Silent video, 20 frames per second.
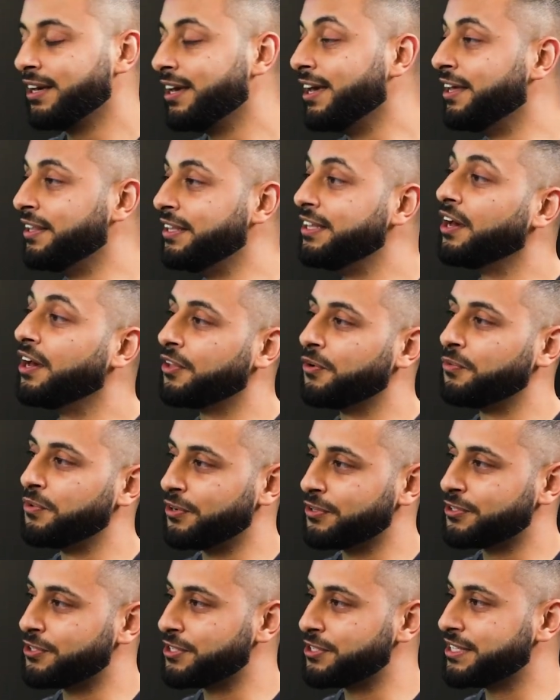In the other
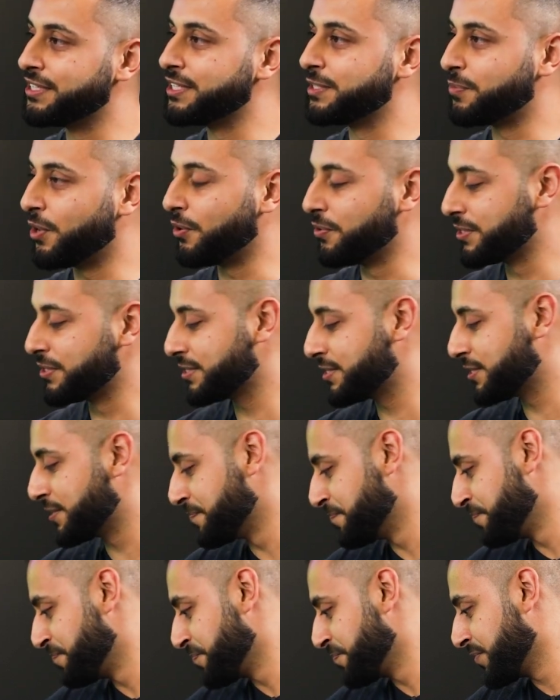realtors' posts.
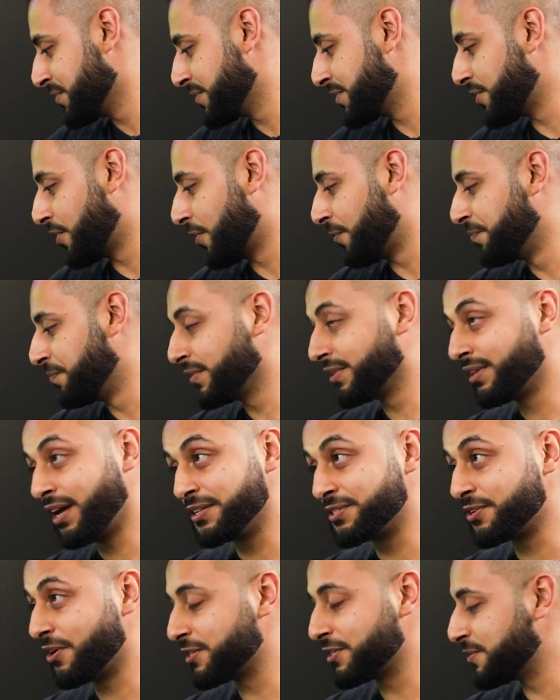So
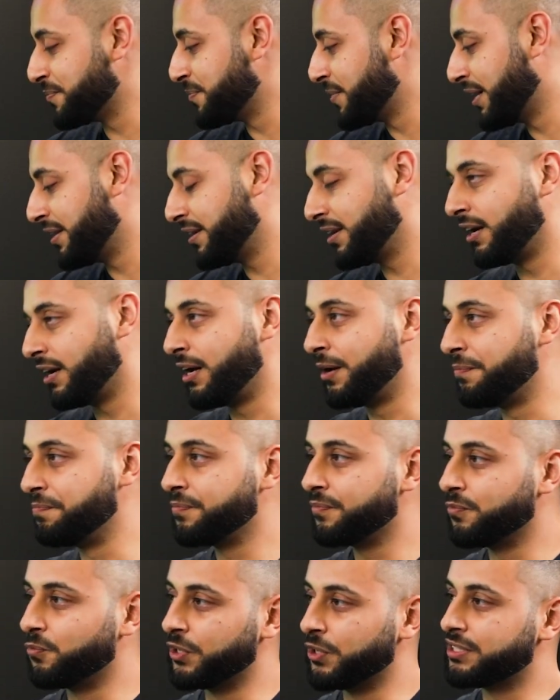that's awesome, man.
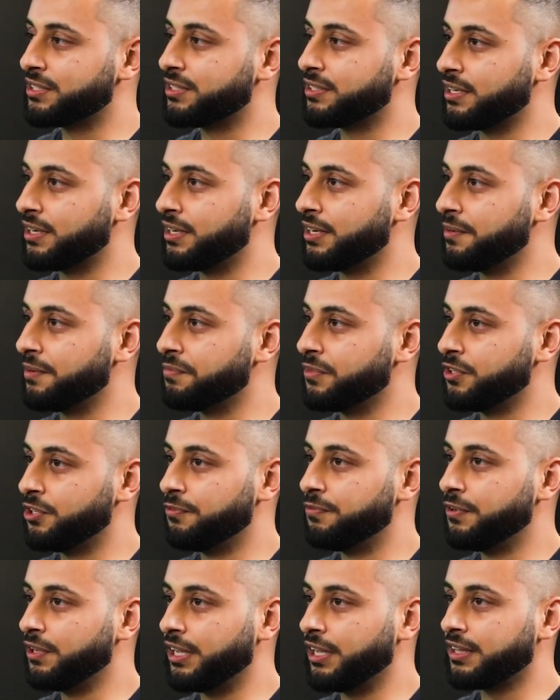Do you
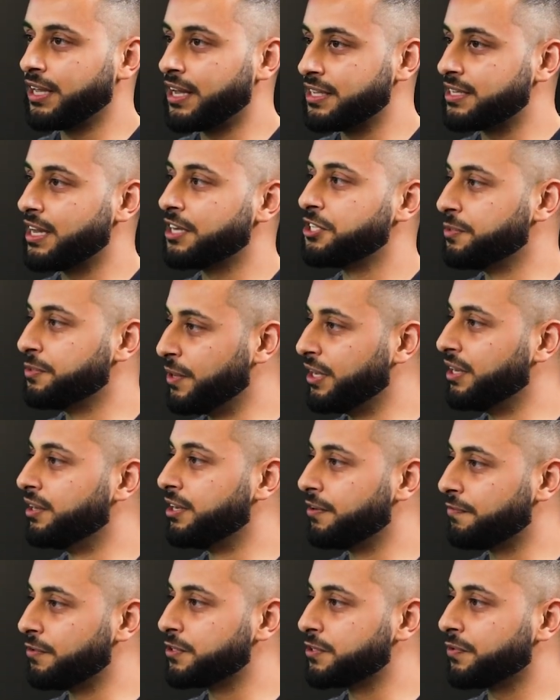feel like that's actually made a
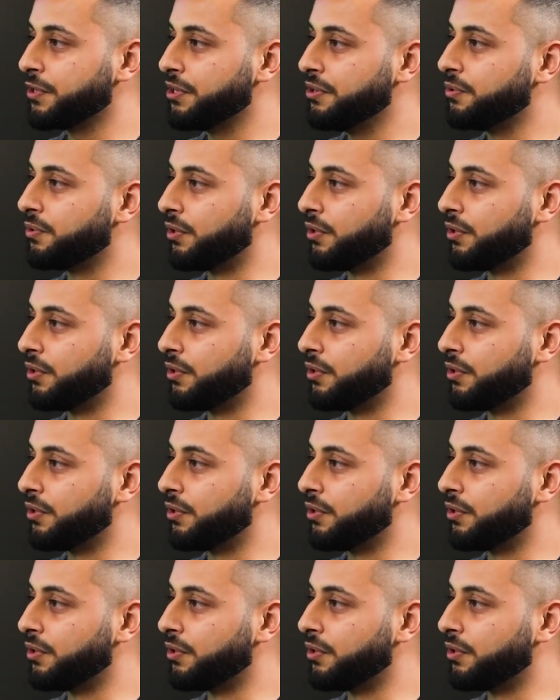difference for you,